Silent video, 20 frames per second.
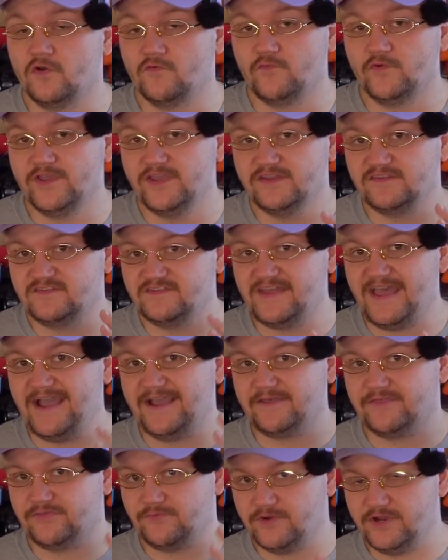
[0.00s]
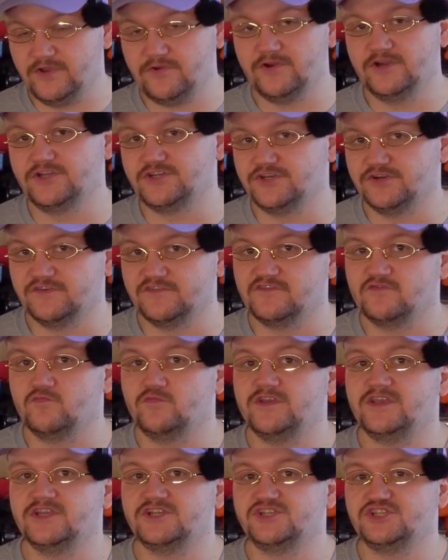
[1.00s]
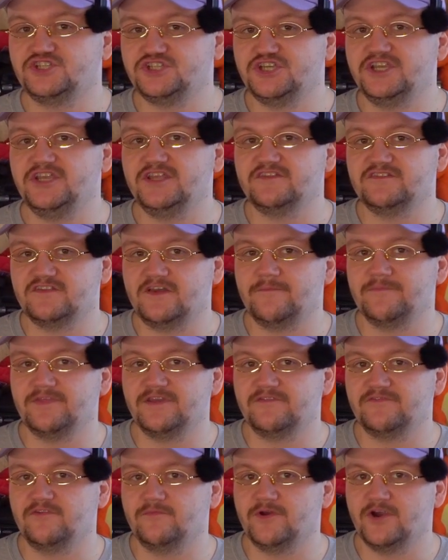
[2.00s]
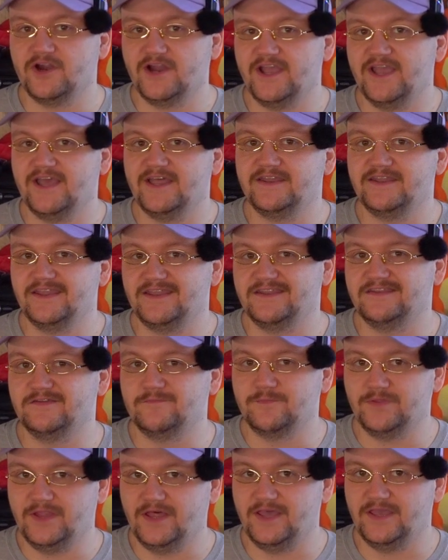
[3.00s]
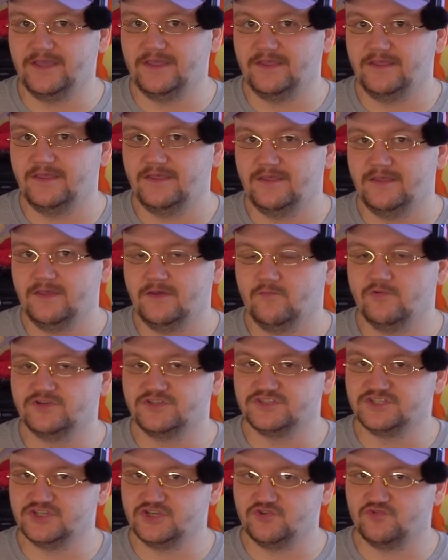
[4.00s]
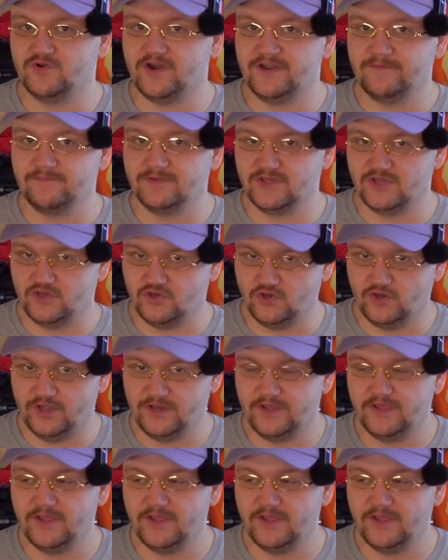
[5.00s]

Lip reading: if we can sack 3 creatures, we could cheat something from our hand into play, which is incredibly good.